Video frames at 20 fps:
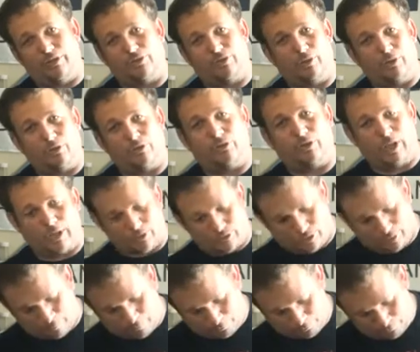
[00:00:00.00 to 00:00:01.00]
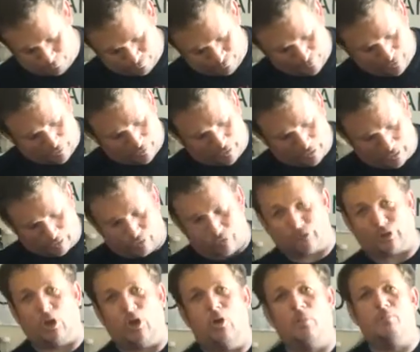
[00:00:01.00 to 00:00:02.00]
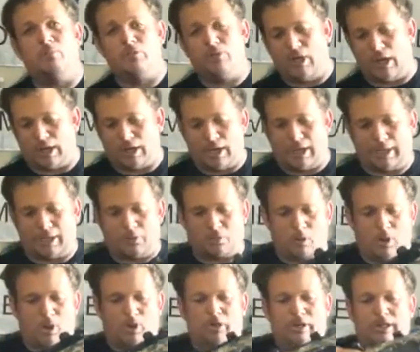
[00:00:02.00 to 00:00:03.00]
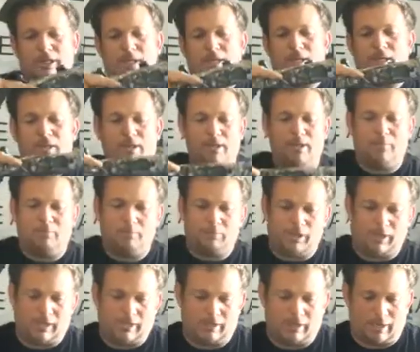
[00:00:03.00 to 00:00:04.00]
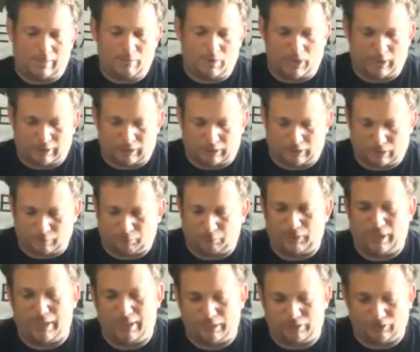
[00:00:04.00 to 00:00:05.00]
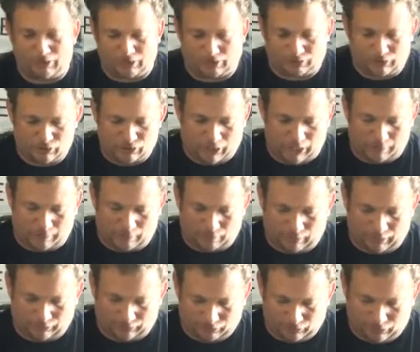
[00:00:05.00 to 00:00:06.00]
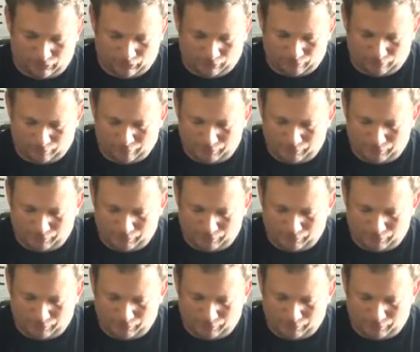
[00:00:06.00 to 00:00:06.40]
So it's actually a fairly good scope, not high quality, but I'm not going to complain. It does the job I want it to do.